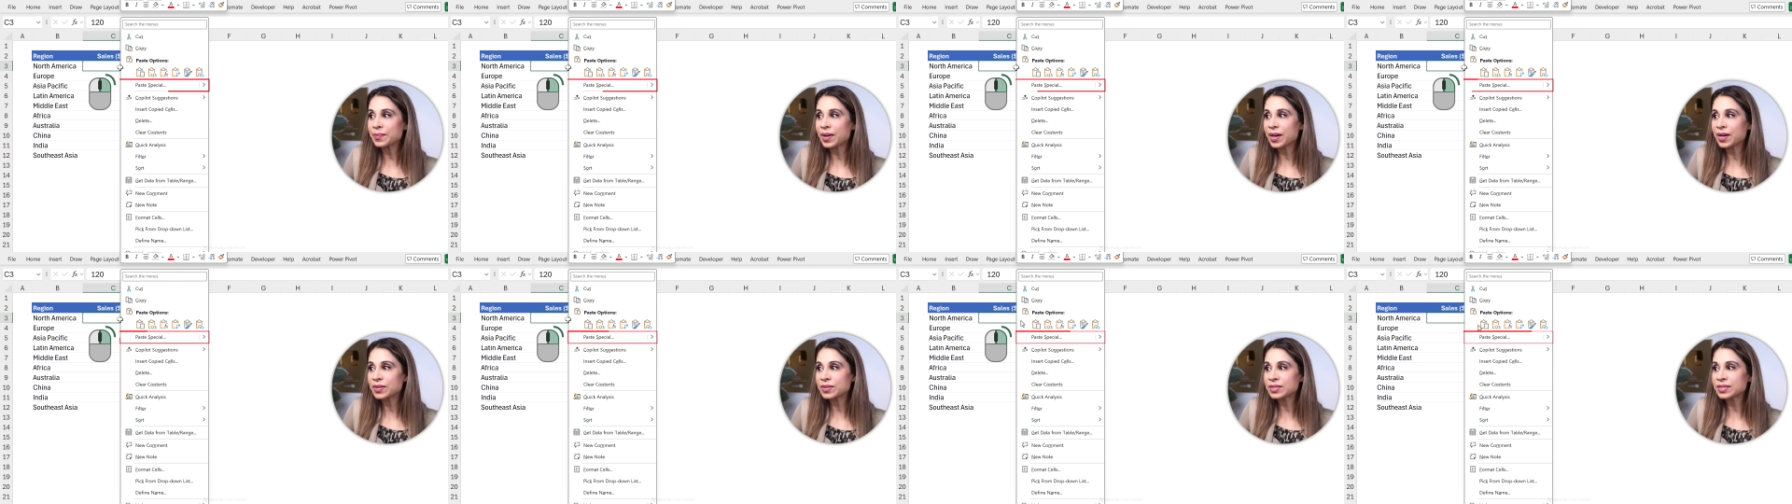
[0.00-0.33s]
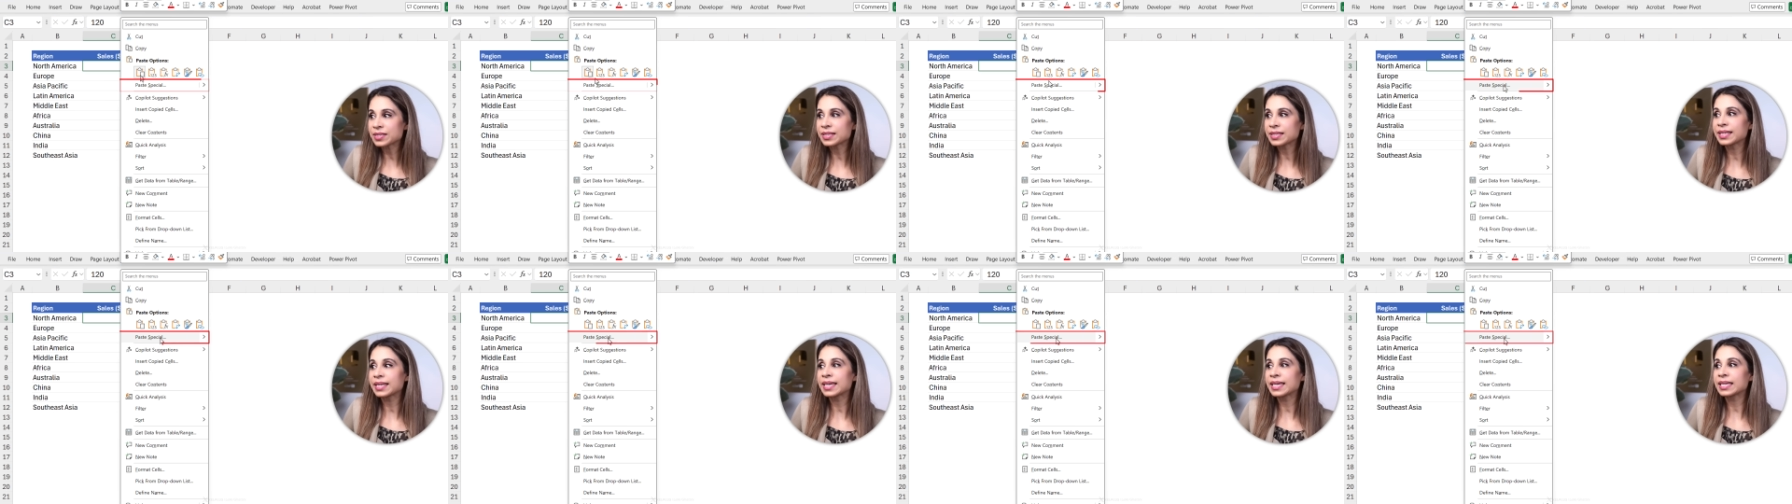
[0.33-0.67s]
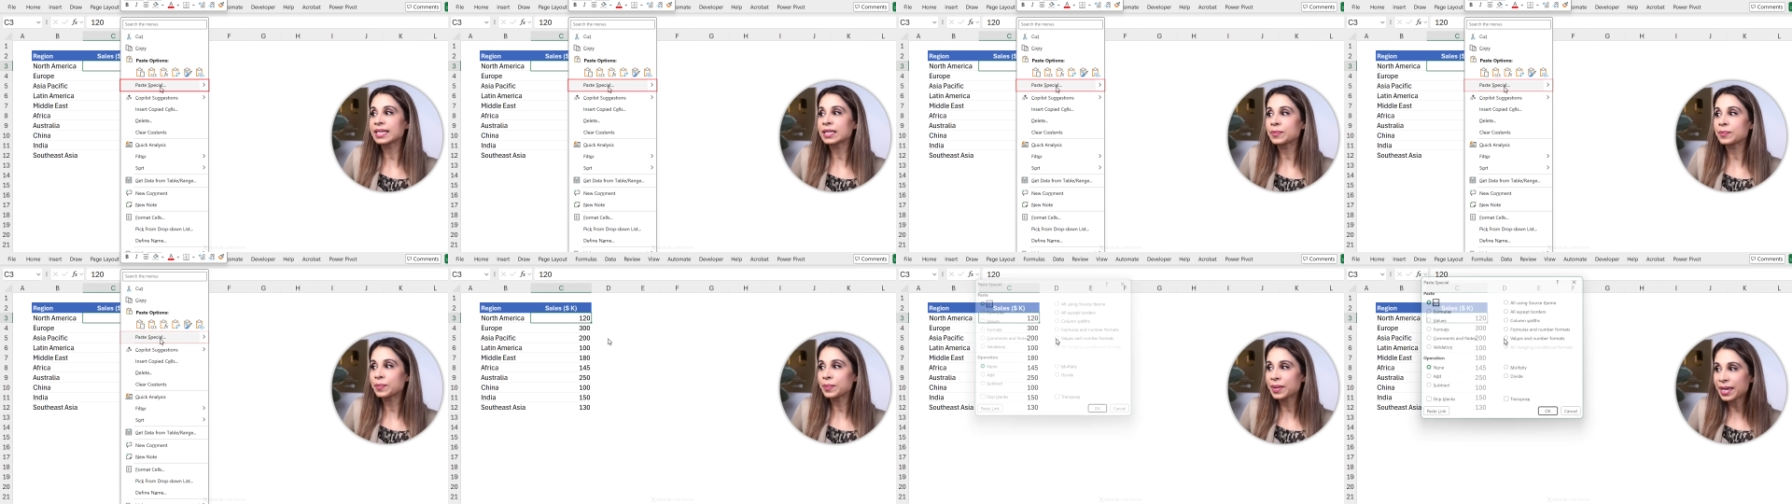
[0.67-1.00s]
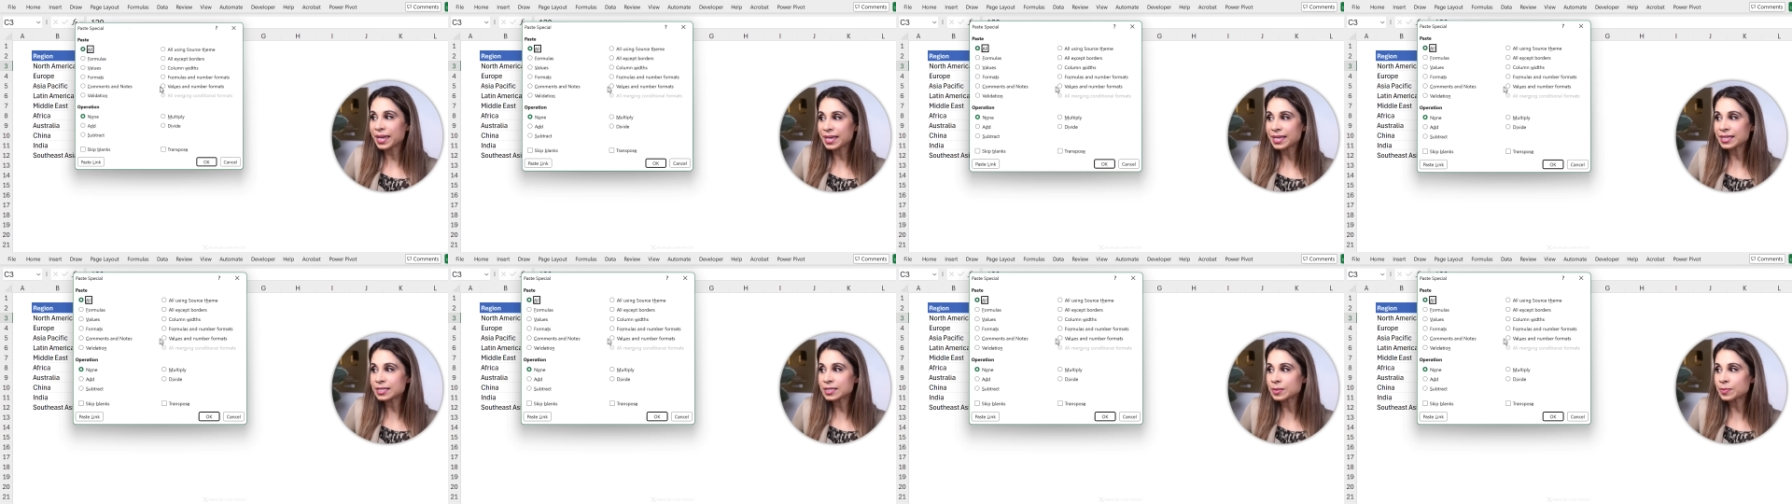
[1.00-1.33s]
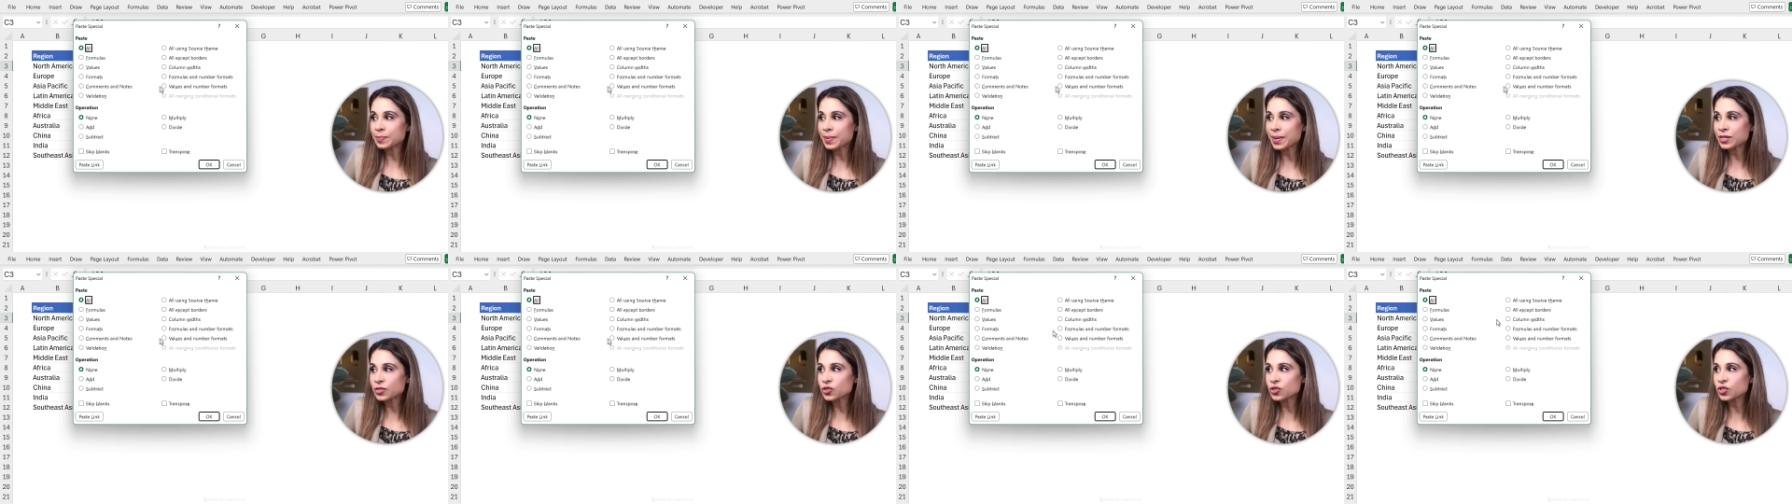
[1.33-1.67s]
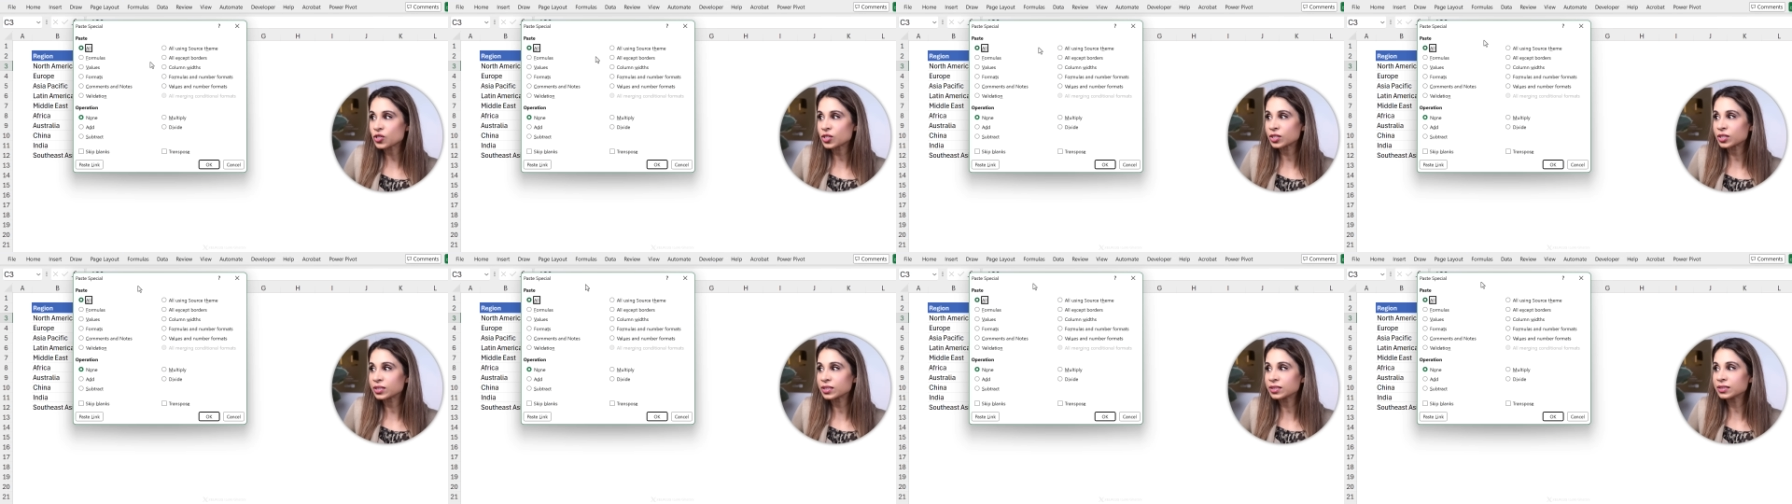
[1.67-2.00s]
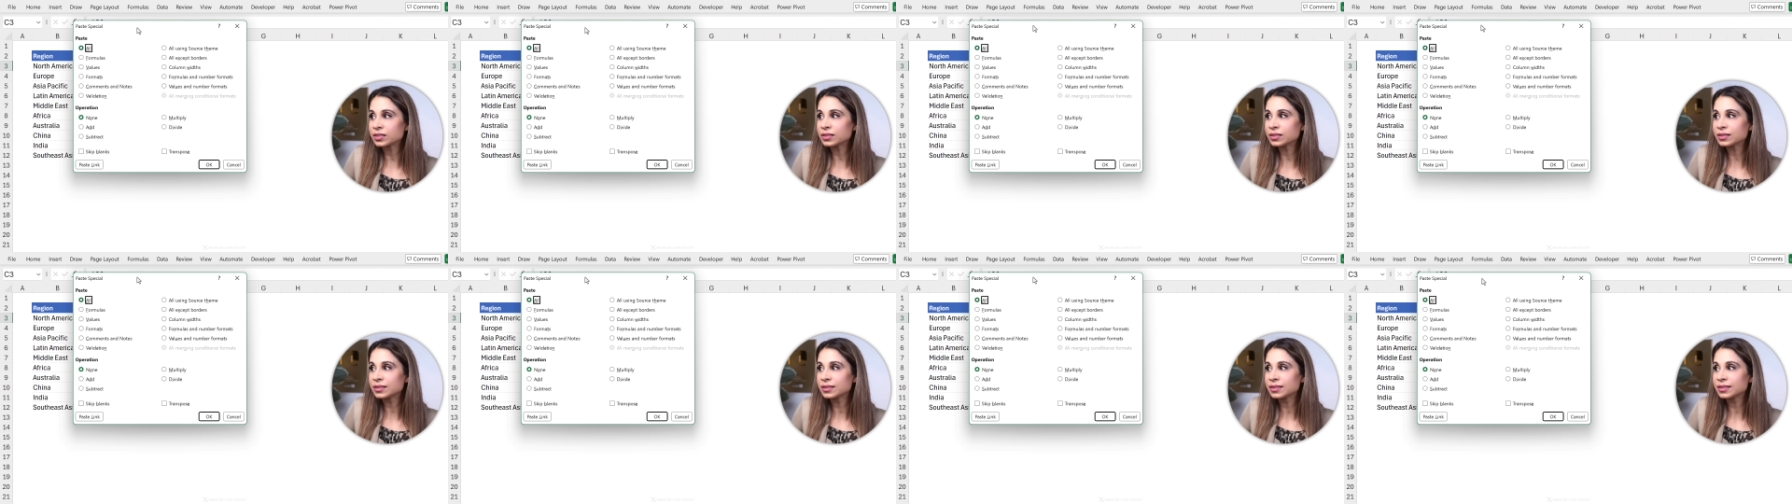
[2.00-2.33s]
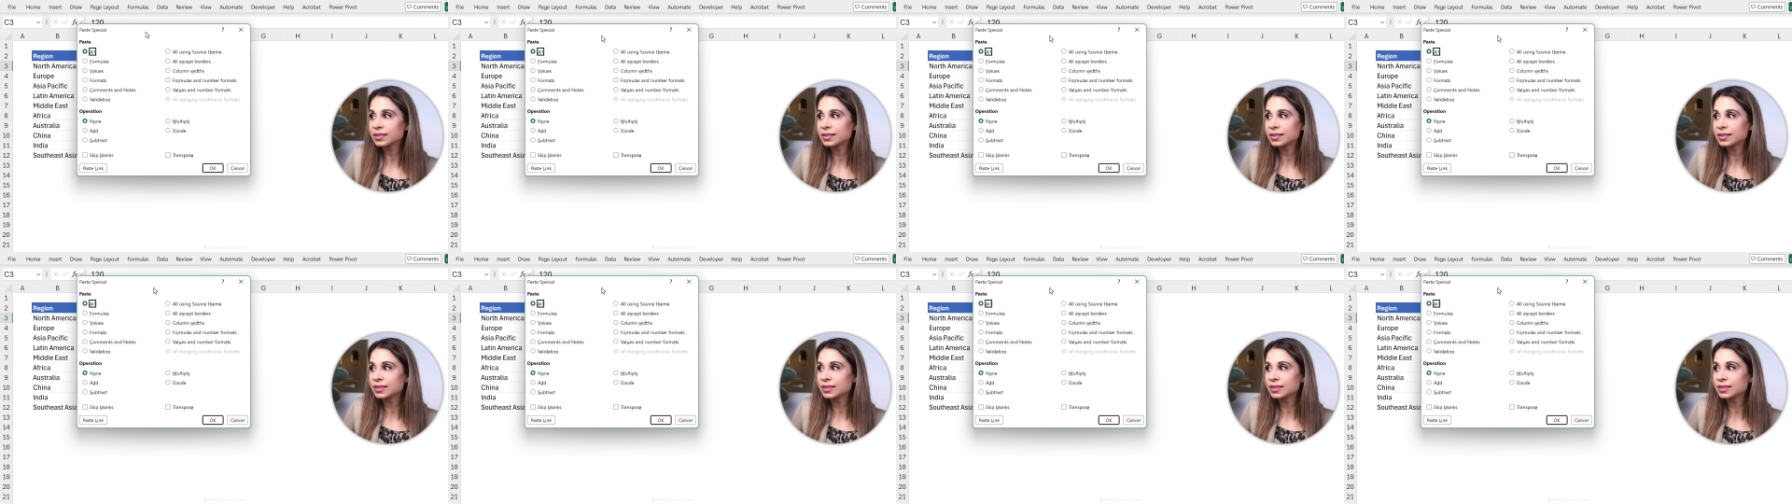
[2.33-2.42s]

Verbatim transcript: mouse click, paste special.